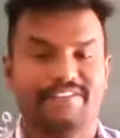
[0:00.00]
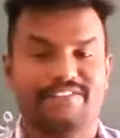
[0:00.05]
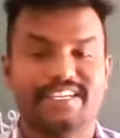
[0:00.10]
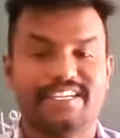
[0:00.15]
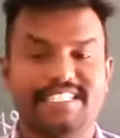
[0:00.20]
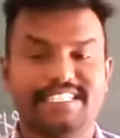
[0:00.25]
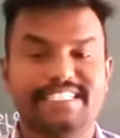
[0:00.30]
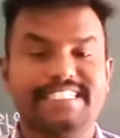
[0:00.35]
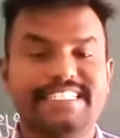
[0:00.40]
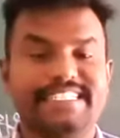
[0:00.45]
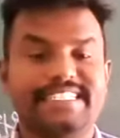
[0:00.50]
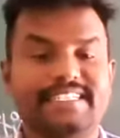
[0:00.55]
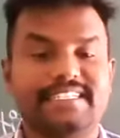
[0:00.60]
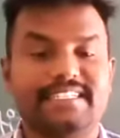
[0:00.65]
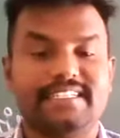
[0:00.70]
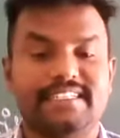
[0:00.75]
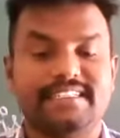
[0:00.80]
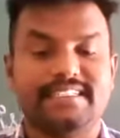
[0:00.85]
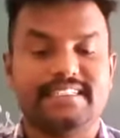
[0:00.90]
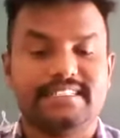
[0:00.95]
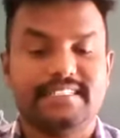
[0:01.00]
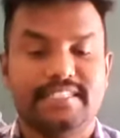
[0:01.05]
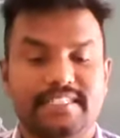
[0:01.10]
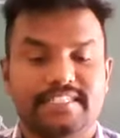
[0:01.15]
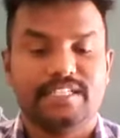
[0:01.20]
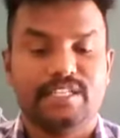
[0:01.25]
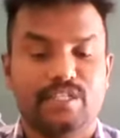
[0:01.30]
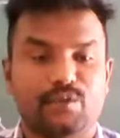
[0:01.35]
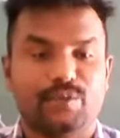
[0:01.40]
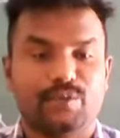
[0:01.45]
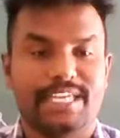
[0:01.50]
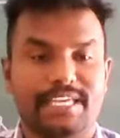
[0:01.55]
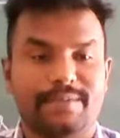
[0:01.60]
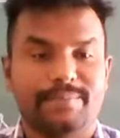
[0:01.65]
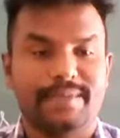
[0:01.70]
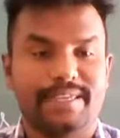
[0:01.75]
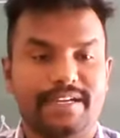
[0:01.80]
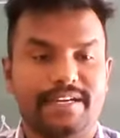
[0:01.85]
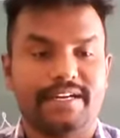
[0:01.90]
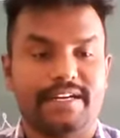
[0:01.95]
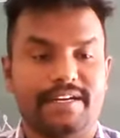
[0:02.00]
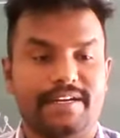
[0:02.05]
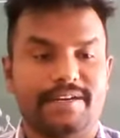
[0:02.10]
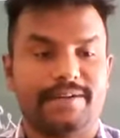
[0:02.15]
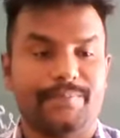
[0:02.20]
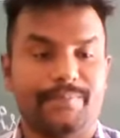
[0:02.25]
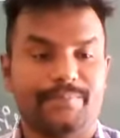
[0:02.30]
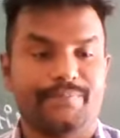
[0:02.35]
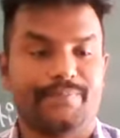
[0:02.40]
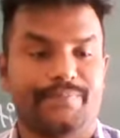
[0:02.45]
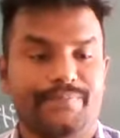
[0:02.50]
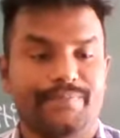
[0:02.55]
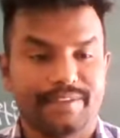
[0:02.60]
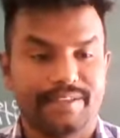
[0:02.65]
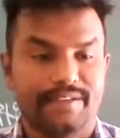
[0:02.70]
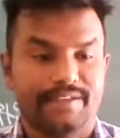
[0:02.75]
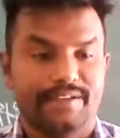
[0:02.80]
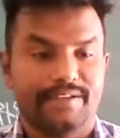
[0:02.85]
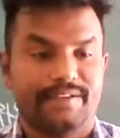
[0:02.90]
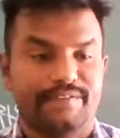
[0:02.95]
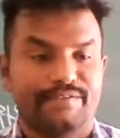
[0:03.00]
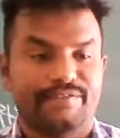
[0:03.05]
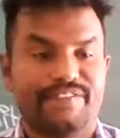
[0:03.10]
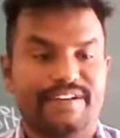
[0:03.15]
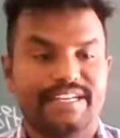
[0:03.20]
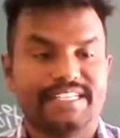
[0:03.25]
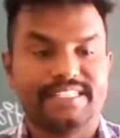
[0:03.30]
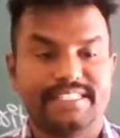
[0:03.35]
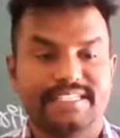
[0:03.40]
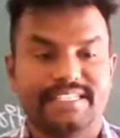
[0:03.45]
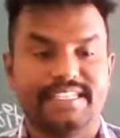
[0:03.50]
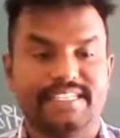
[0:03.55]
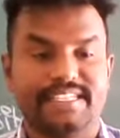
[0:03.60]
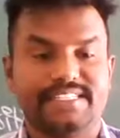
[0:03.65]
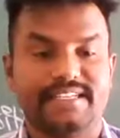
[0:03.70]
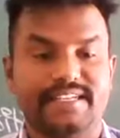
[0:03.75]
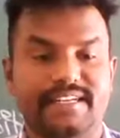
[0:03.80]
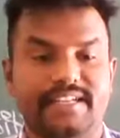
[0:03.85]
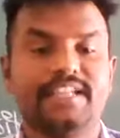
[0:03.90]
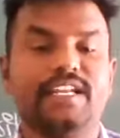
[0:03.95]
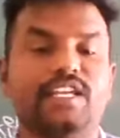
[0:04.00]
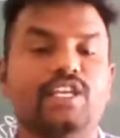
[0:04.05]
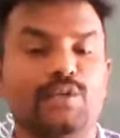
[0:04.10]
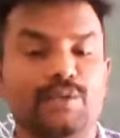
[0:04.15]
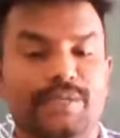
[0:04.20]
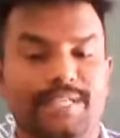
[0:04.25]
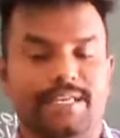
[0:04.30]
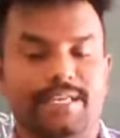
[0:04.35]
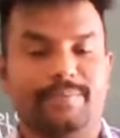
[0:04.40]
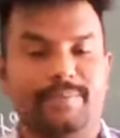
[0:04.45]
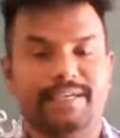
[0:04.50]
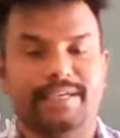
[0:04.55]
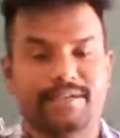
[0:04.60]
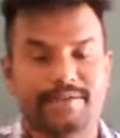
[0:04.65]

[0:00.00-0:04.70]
First disorder, uremia. First disorder, uremia.